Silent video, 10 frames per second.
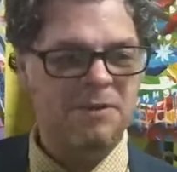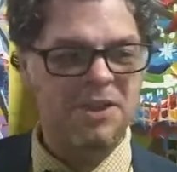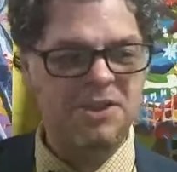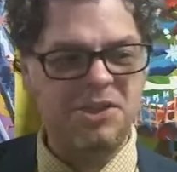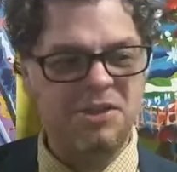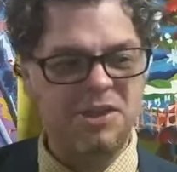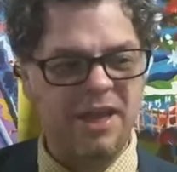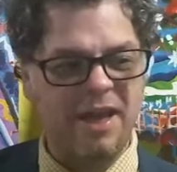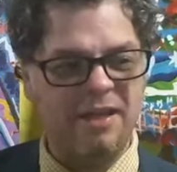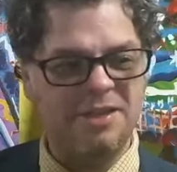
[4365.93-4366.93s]
digital,
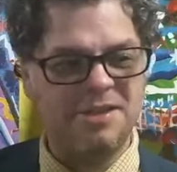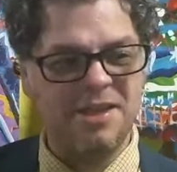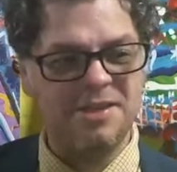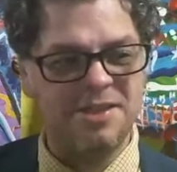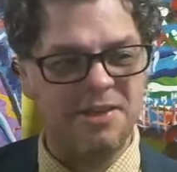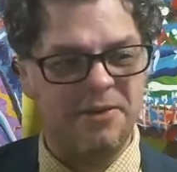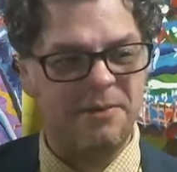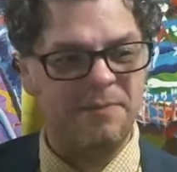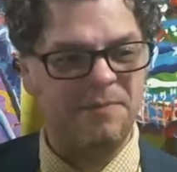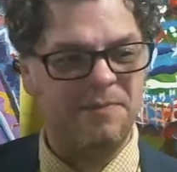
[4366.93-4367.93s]
it's necessary.
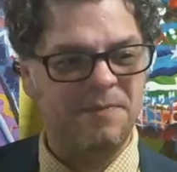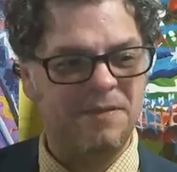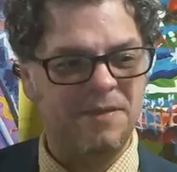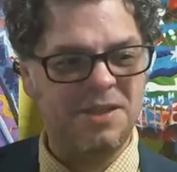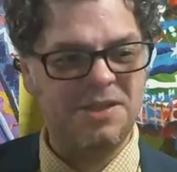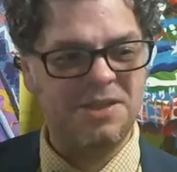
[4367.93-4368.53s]
It's